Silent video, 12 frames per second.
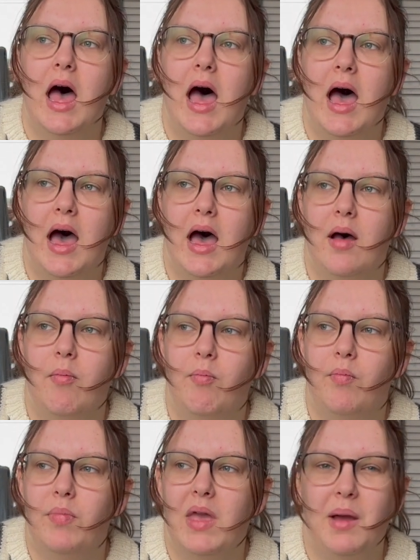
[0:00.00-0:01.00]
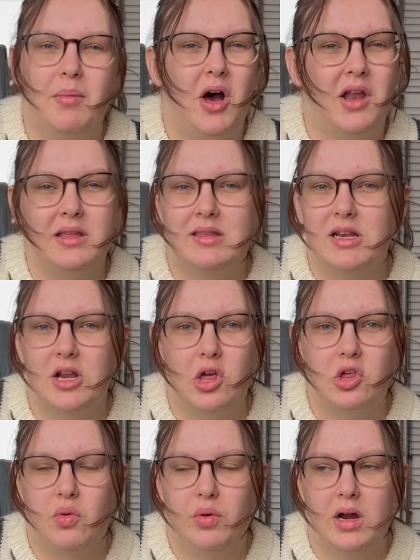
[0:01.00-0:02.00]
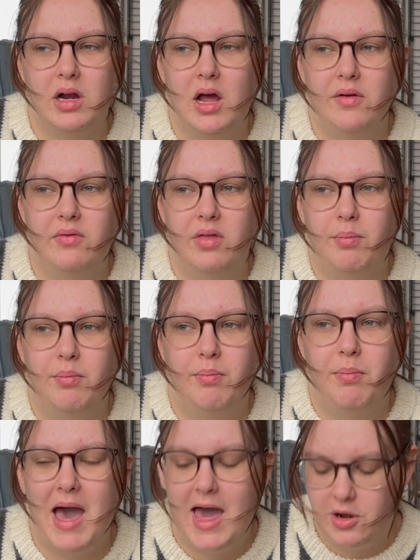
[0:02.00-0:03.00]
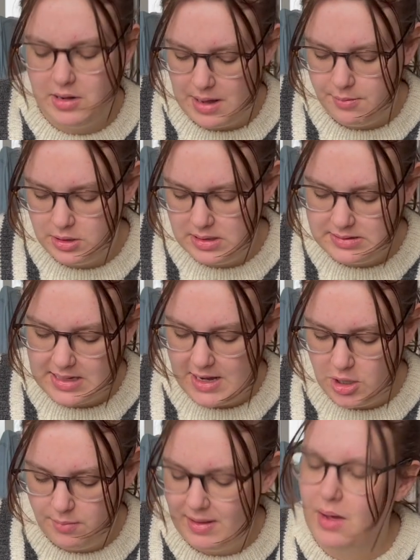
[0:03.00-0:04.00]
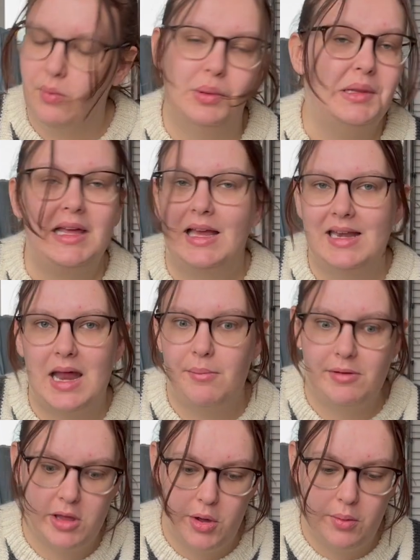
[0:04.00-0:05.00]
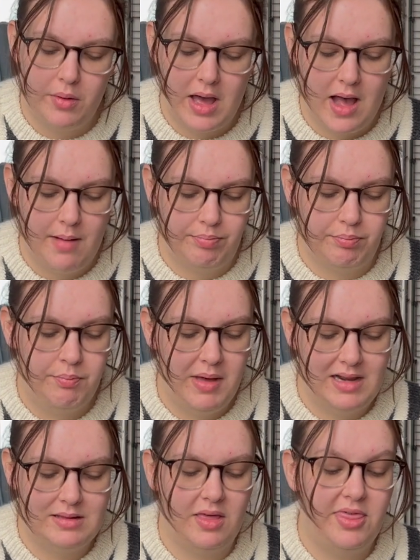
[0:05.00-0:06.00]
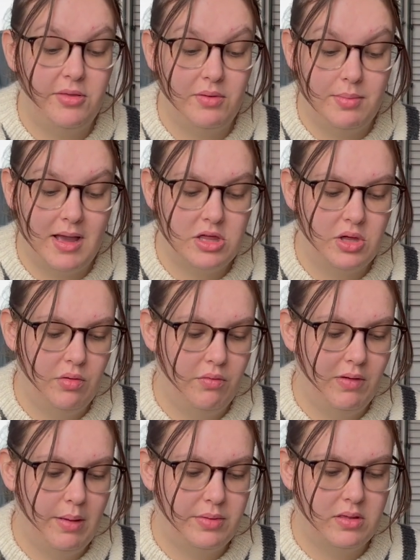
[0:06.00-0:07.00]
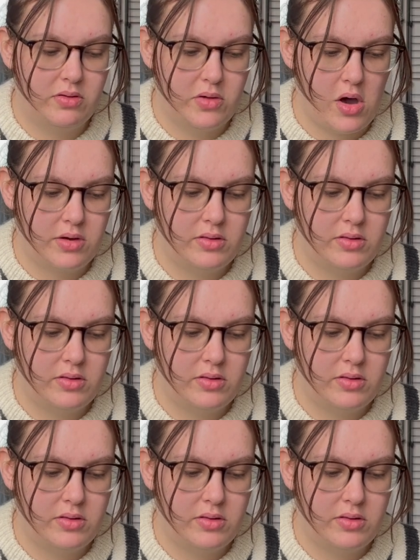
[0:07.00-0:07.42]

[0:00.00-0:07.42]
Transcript: I'm honestly not sure of the pattern name or designer, but I will link it down below. But it's a 3x2 ribbed sock.